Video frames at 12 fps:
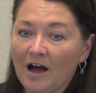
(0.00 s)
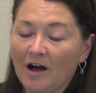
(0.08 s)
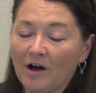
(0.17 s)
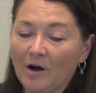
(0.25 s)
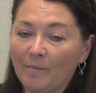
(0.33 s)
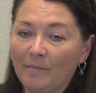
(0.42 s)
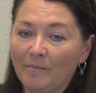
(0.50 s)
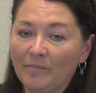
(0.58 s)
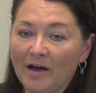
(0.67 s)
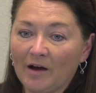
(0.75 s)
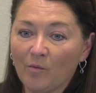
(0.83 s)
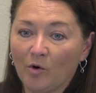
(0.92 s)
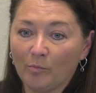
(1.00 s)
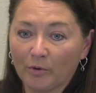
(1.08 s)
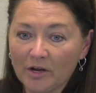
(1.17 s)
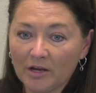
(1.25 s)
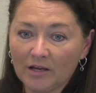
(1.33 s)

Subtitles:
that will bring